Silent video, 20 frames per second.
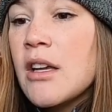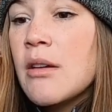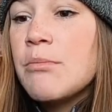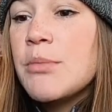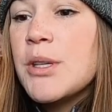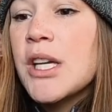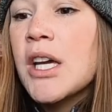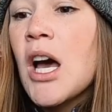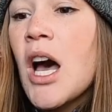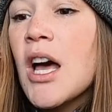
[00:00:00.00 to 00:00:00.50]

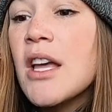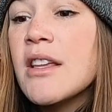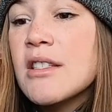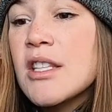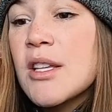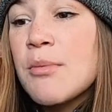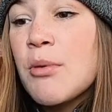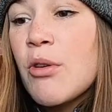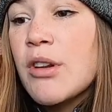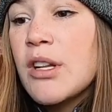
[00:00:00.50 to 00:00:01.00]
because
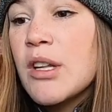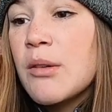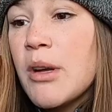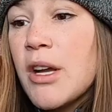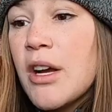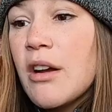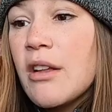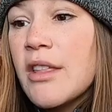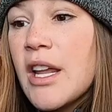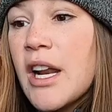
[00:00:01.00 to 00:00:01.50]
the pony
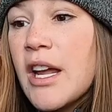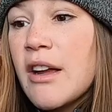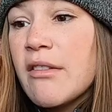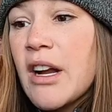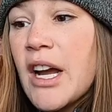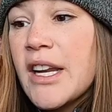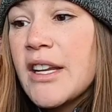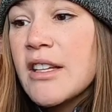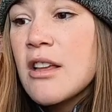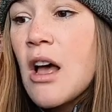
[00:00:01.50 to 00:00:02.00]
mare that I
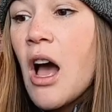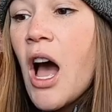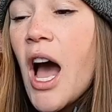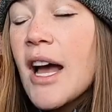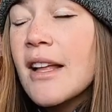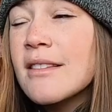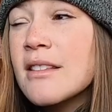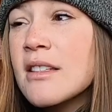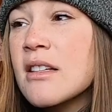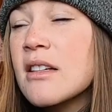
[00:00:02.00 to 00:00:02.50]
ride is
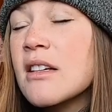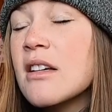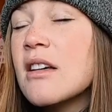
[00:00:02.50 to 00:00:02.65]
hot,